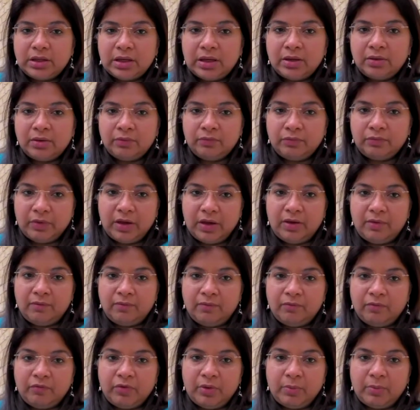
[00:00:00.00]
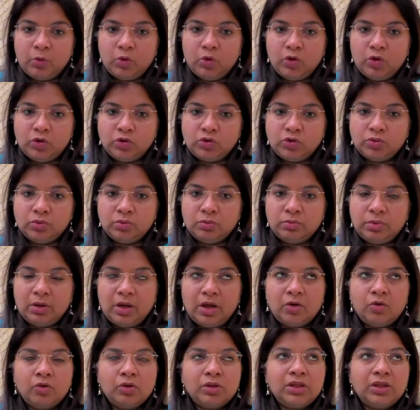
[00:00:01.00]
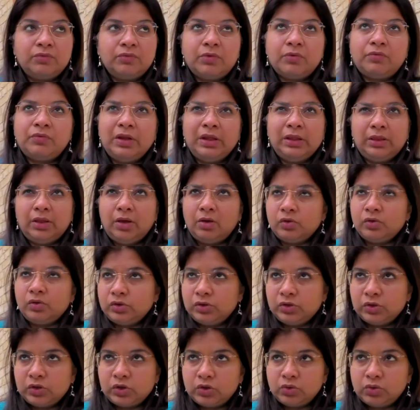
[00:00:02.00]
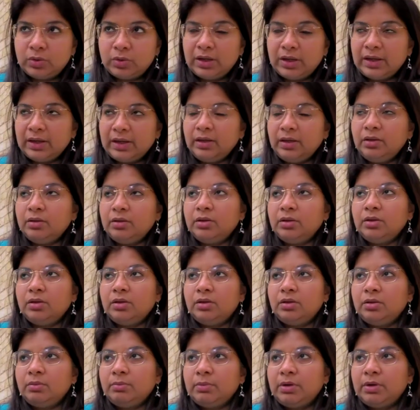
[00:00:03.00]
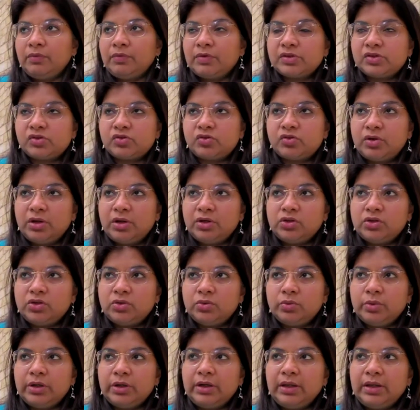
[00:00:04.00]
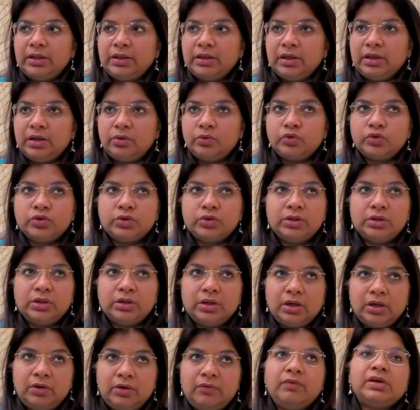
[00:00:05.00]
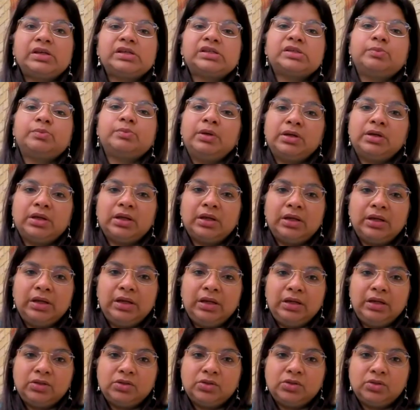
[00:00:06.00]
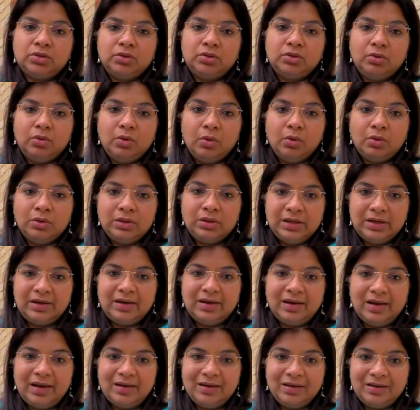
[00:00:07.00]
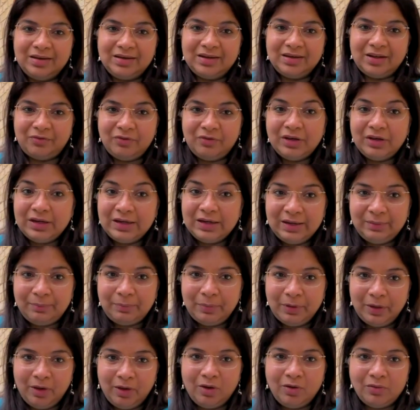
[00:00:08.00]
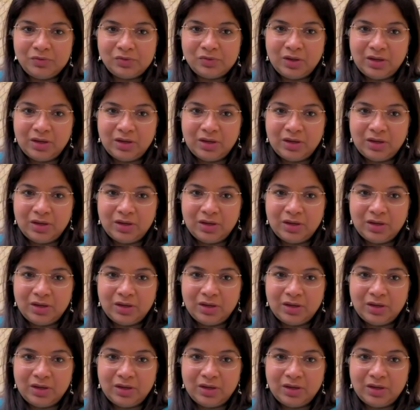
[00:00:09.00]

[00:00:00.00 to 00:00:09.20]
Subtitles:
If I'm going to, I don't think 15,000 is too high, but if I stretch to a 10,000 investment, I need to know that it'll definitely pay off.